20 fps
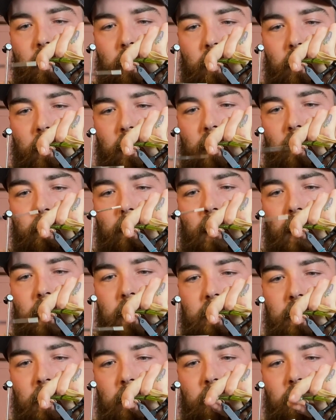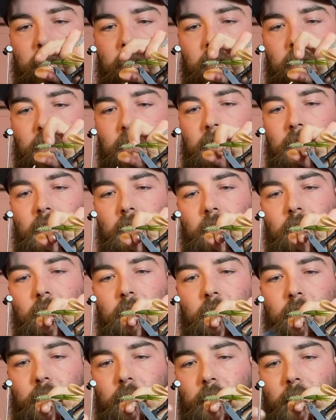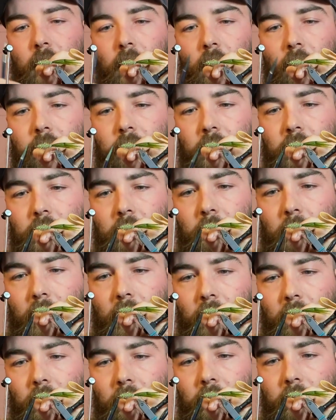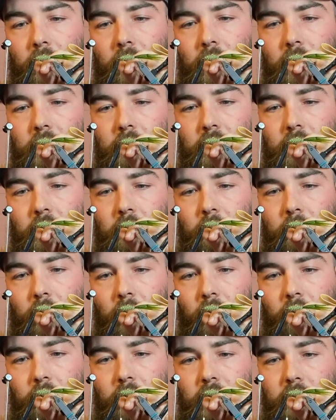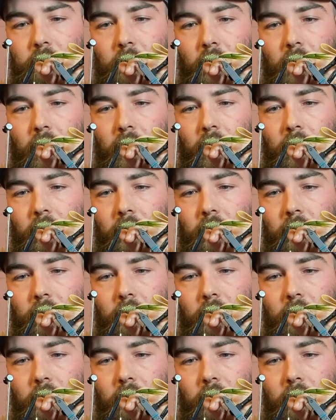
he winds up with just the perfect amount, ends in the perfect spot.